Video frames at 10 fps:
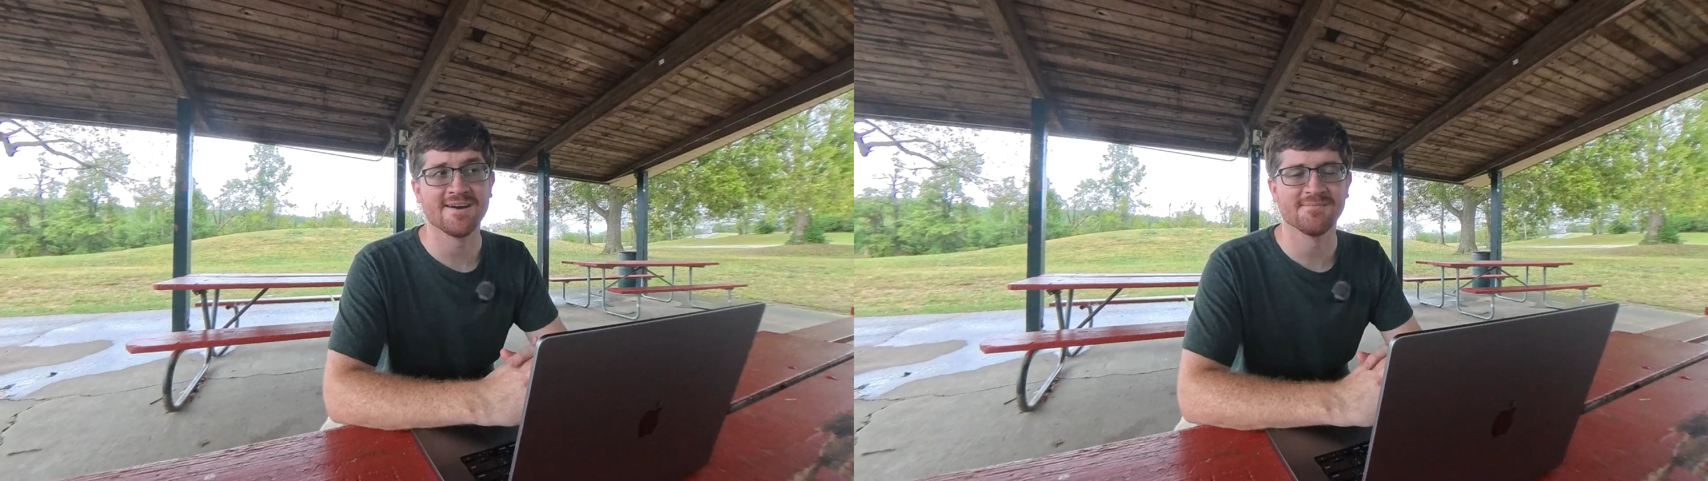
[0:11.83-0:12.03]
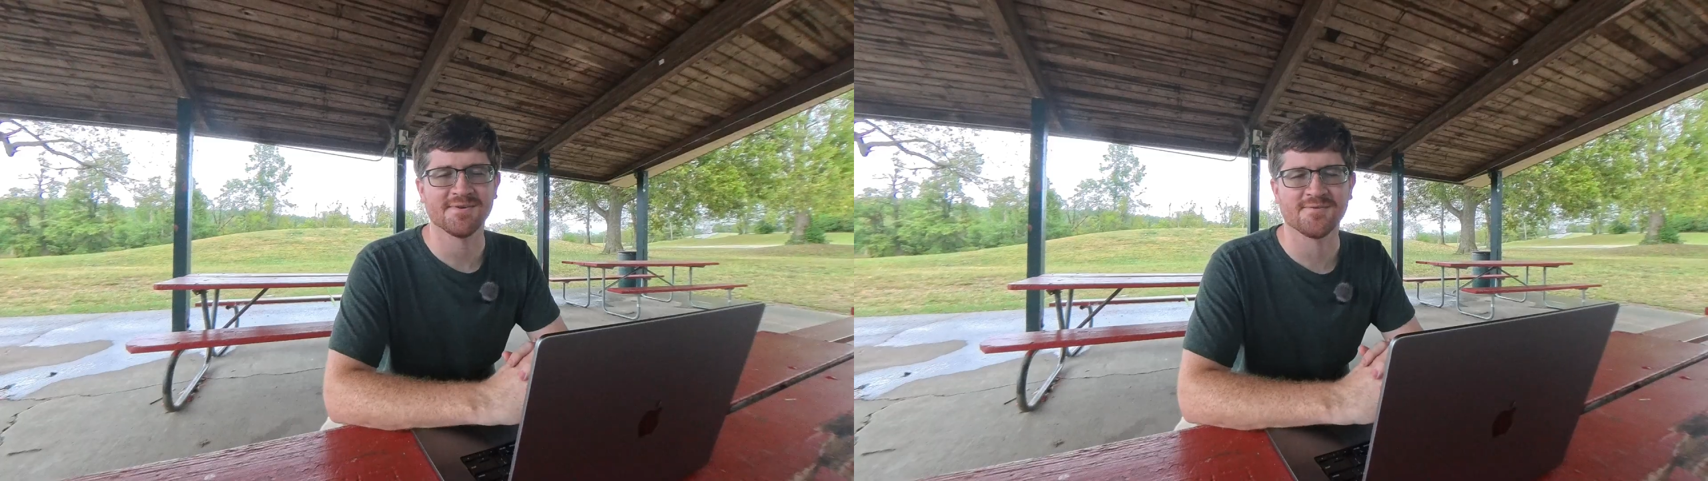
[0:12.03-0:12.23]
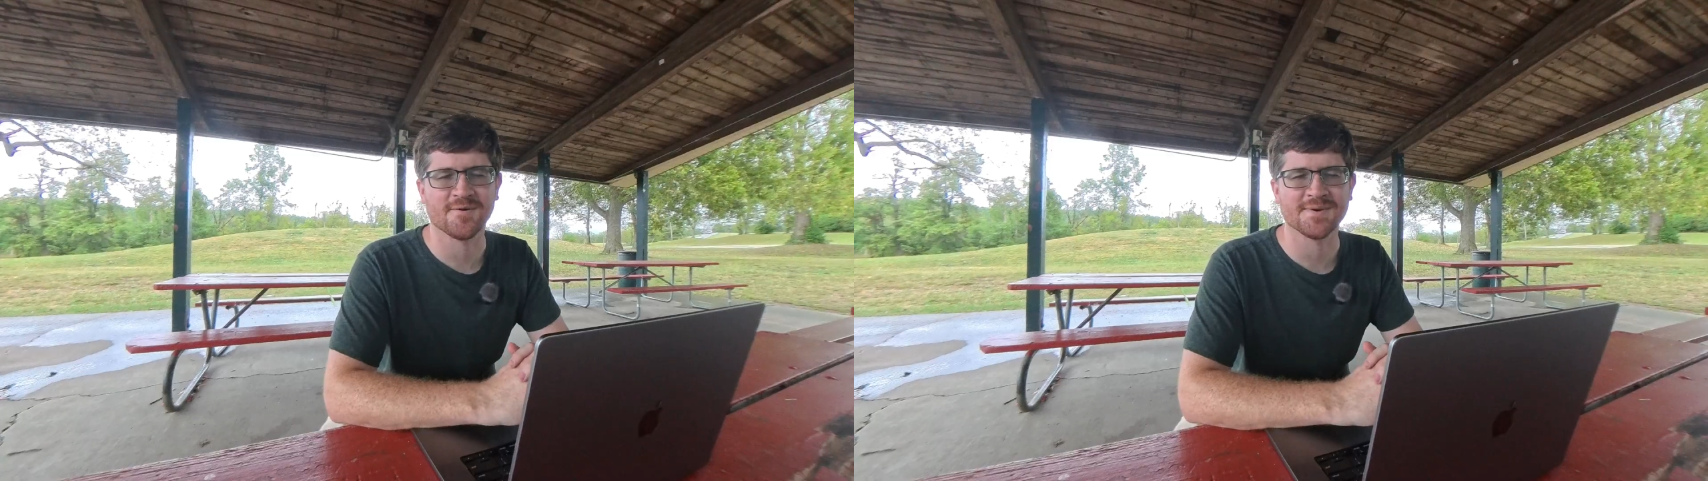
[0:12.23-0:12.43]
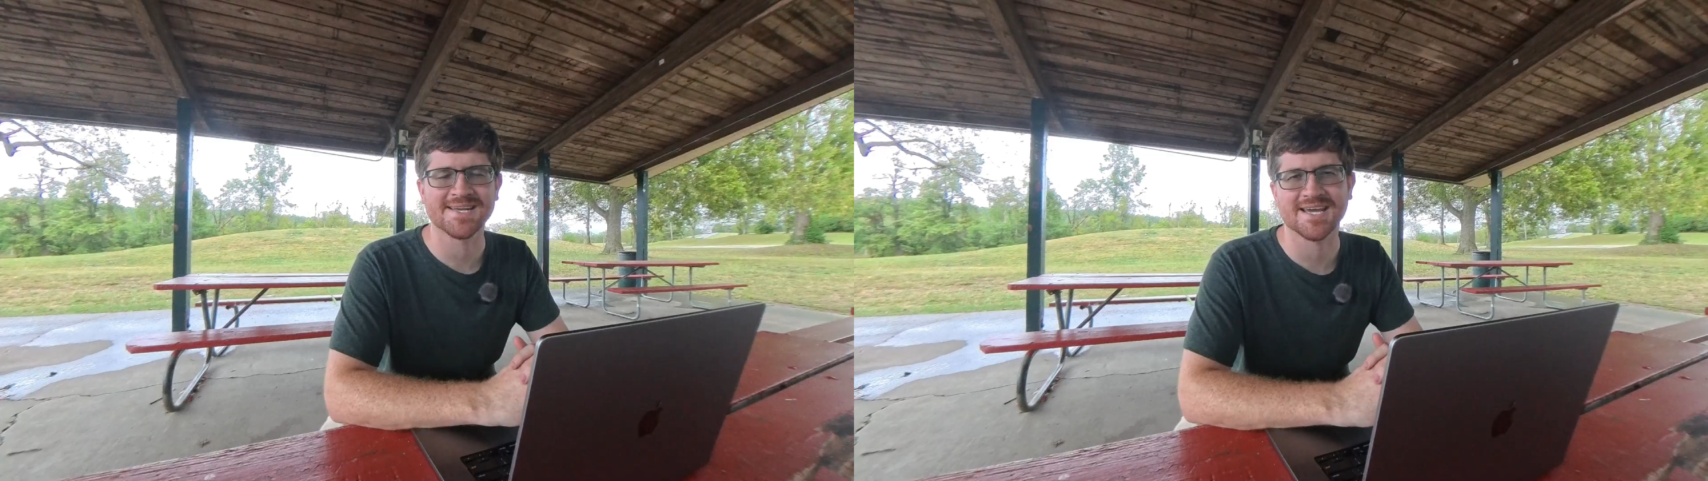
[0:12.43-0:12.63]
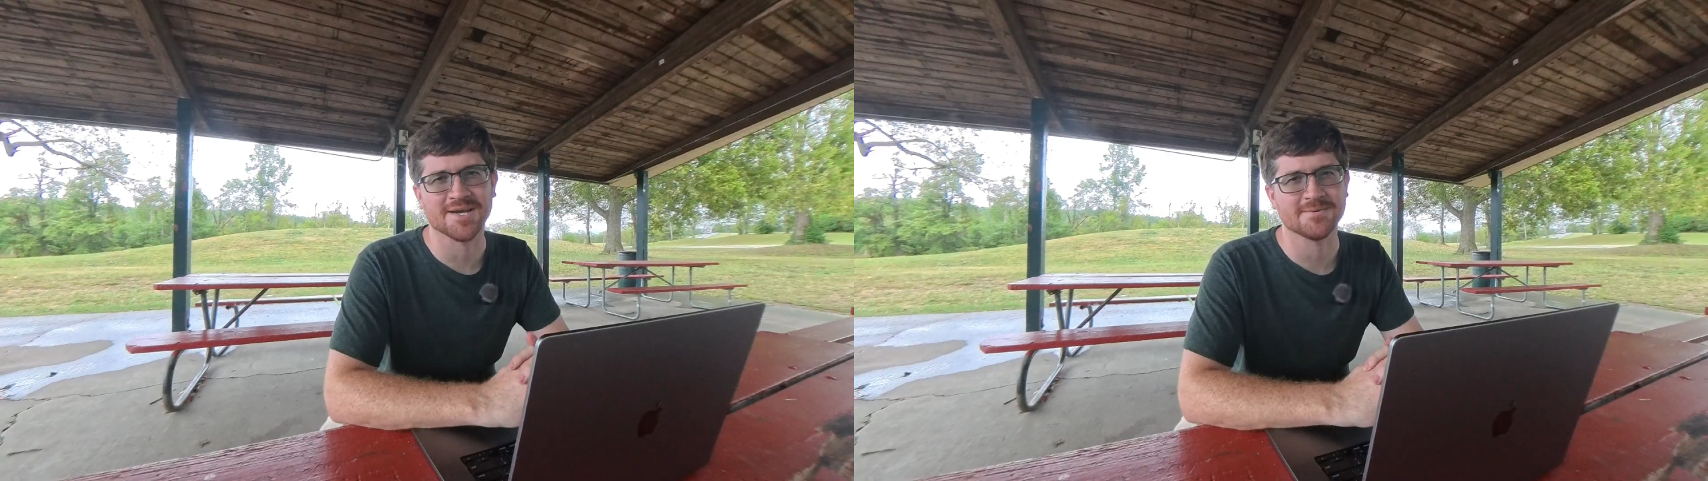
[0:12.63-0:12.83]
out before
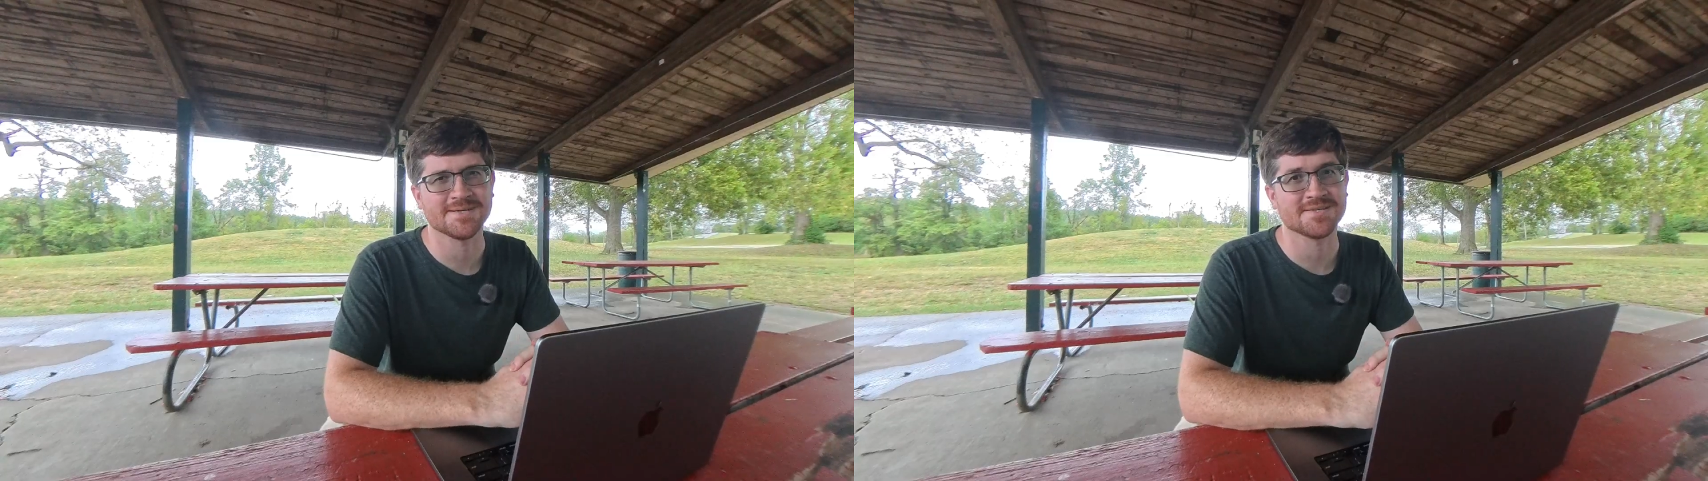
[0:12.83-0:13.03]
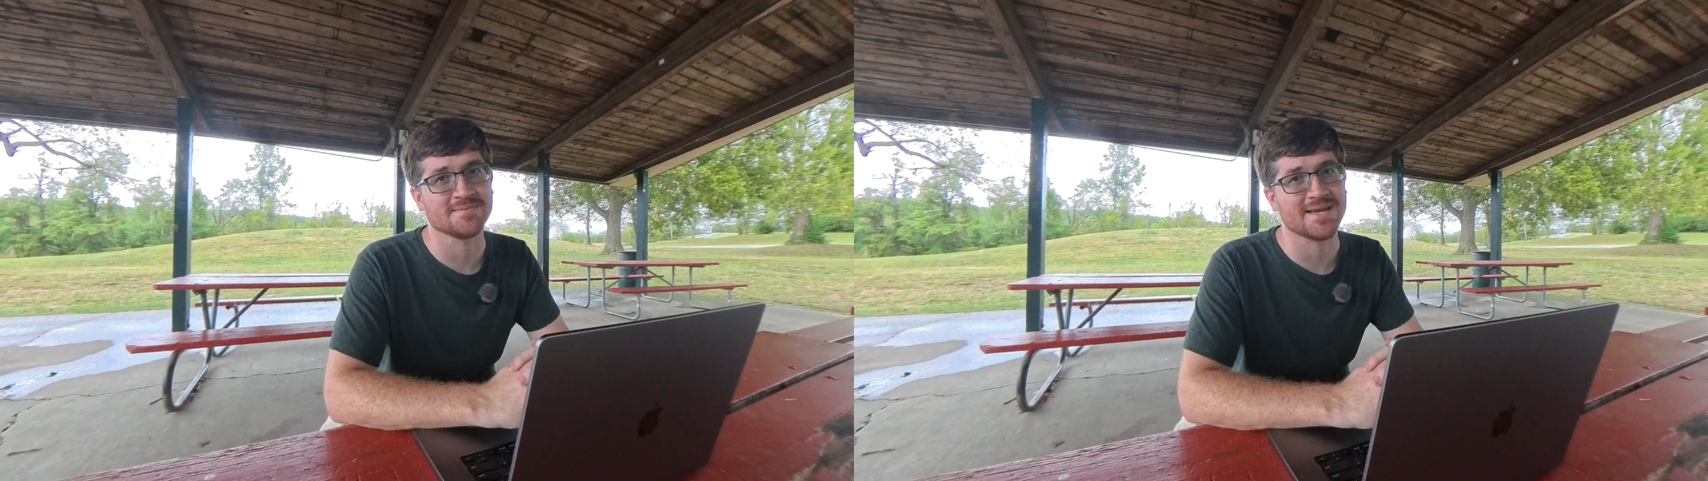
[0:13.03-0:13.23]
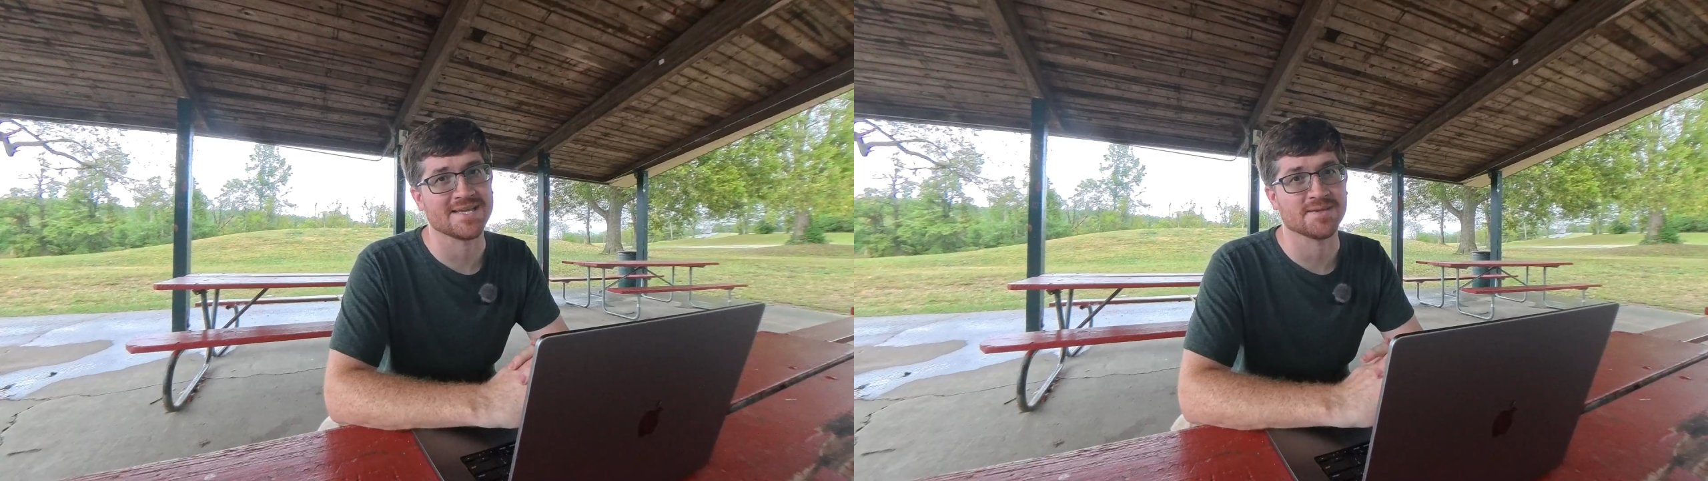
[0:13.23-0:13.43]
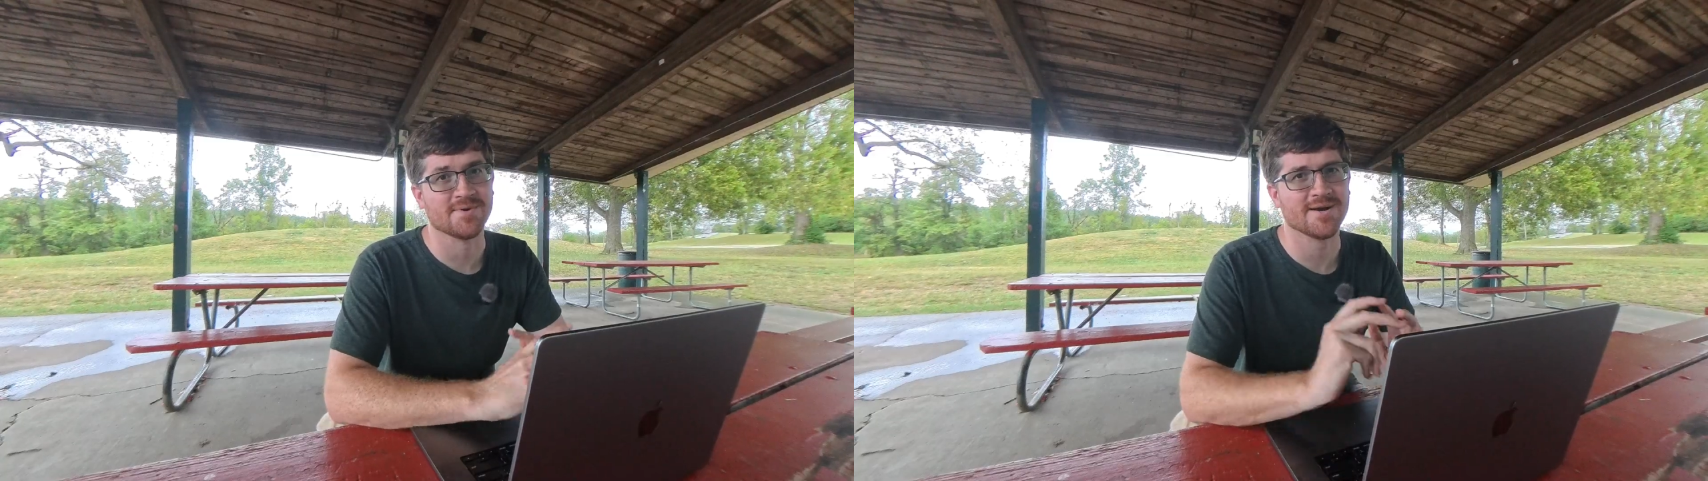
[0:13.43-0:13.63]
we take Elwyn to play at the